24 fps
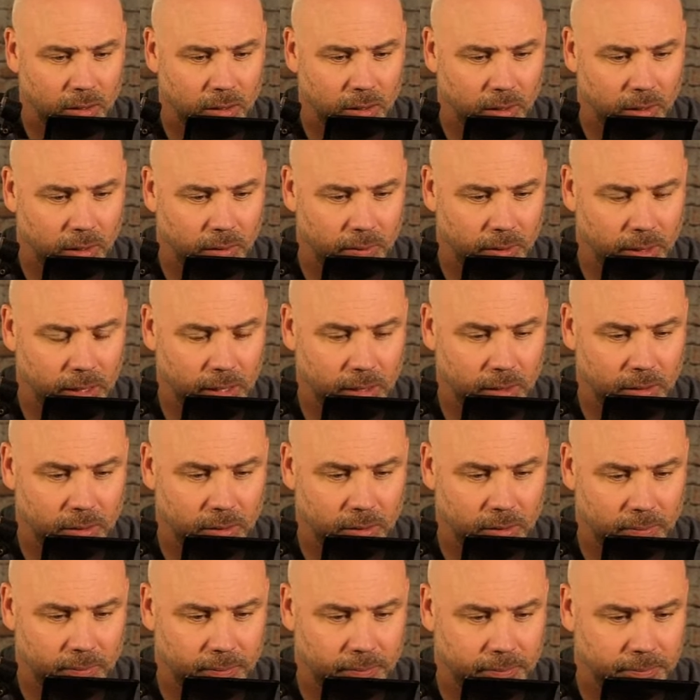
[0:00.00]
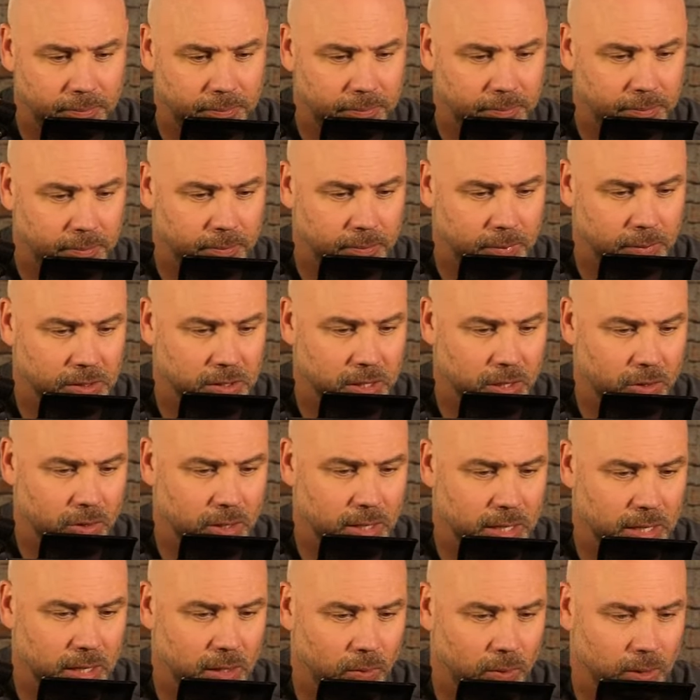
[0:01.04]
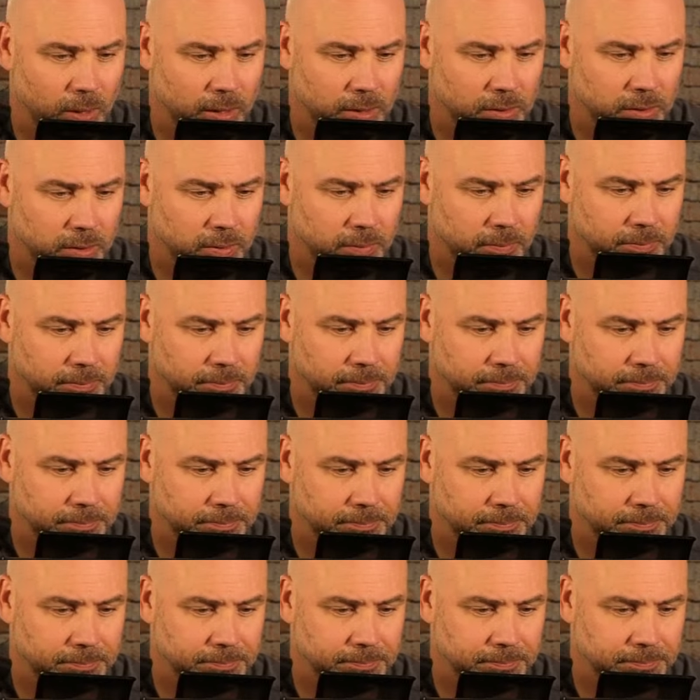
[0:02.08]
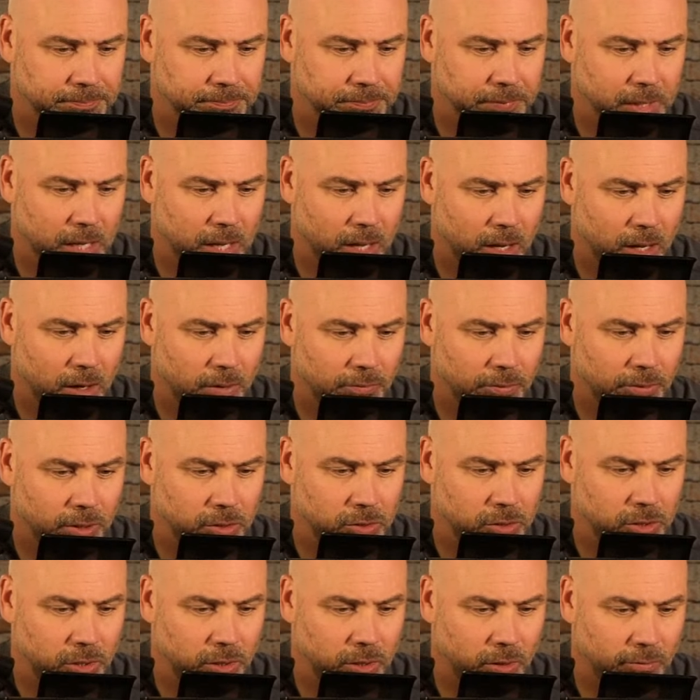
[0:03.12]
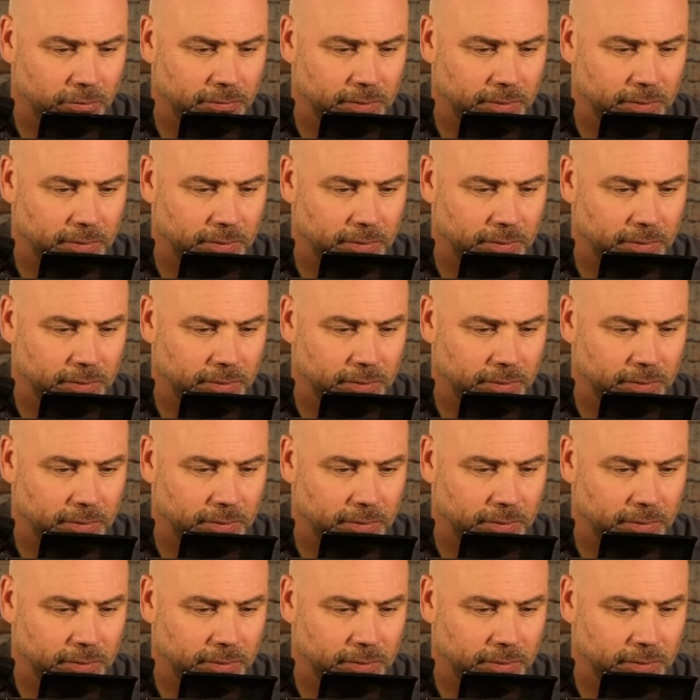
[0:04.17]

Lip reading: All right. Let's go to Danny West. For those of you who don't